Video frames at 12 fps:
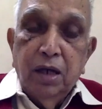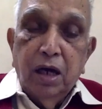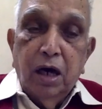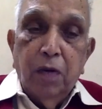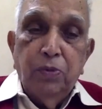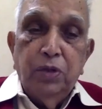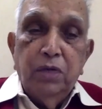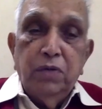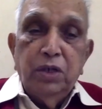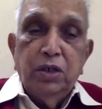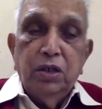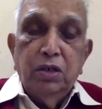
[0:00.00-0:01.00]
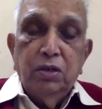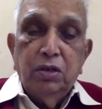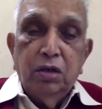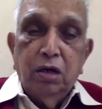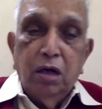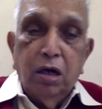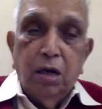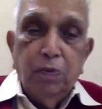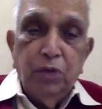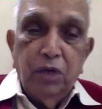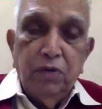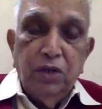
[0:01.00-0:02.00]
observations,
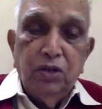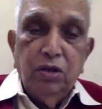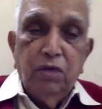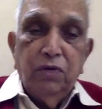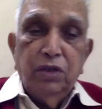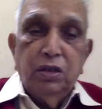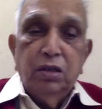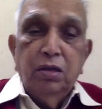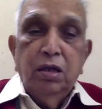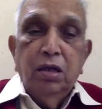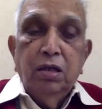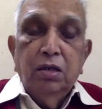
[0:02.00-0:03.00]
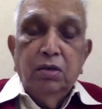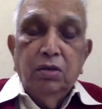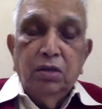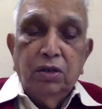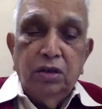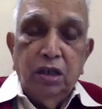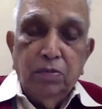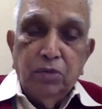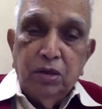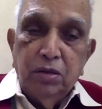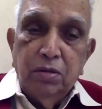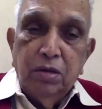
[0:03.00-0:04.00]
observance of his systems
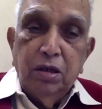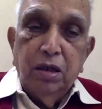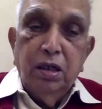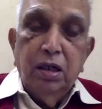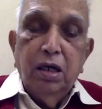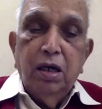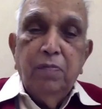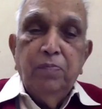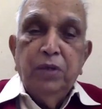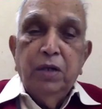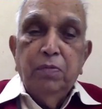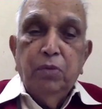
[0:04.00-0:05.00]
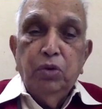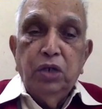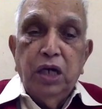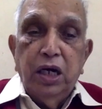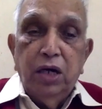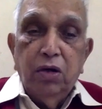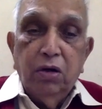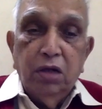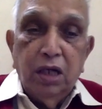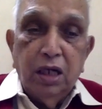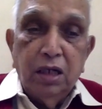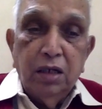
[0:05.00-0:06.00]
in uh, puja and all
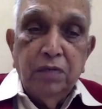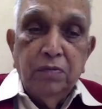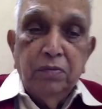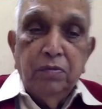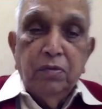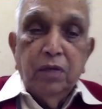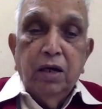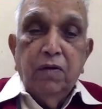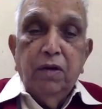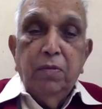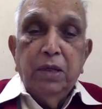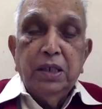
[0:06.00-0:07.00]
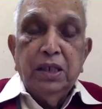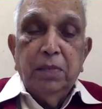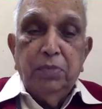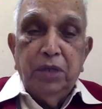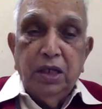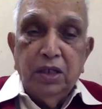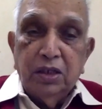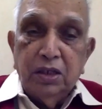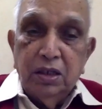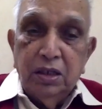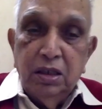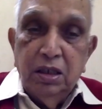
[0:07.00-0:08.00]
that. He will mix up things
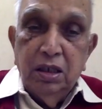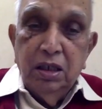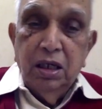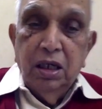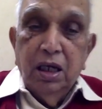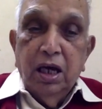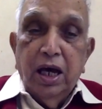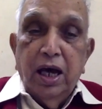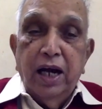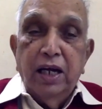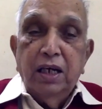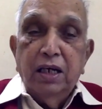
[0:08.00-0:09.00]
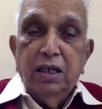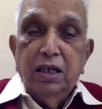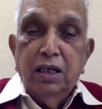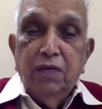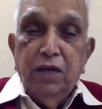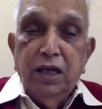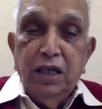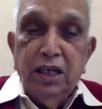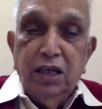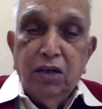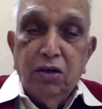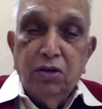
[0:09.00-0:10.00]
and he will eat
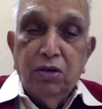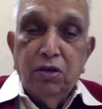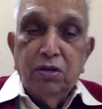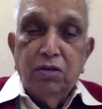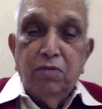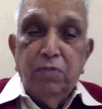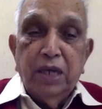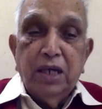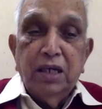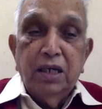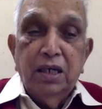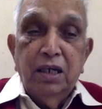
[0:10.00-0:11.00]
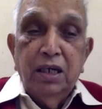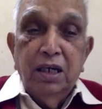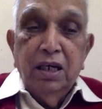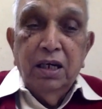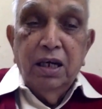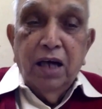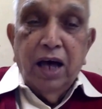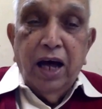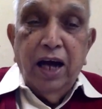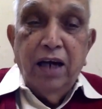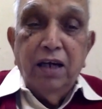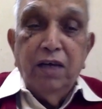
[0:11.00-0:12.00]
all sorts of muck
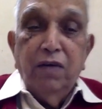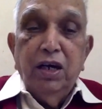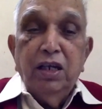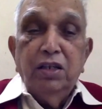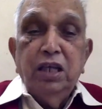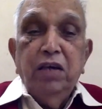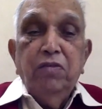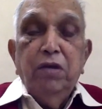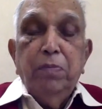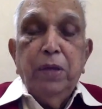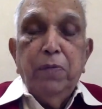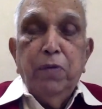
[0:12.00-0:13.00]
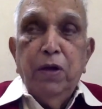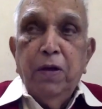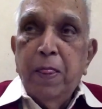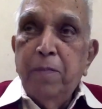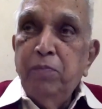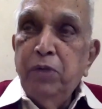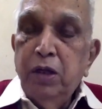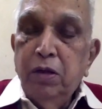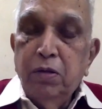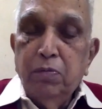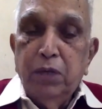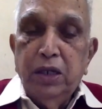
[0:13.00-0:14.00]
and he will deceive the people
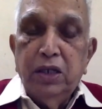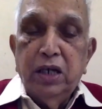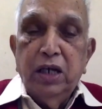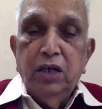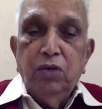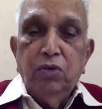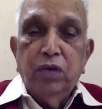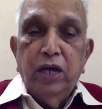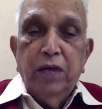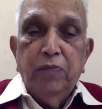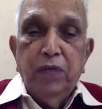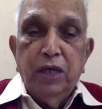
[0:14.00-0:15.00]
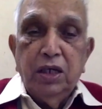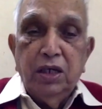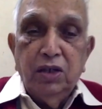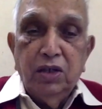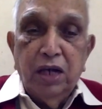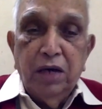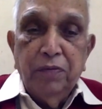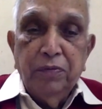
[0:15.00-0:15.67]
by trying to claim that he is a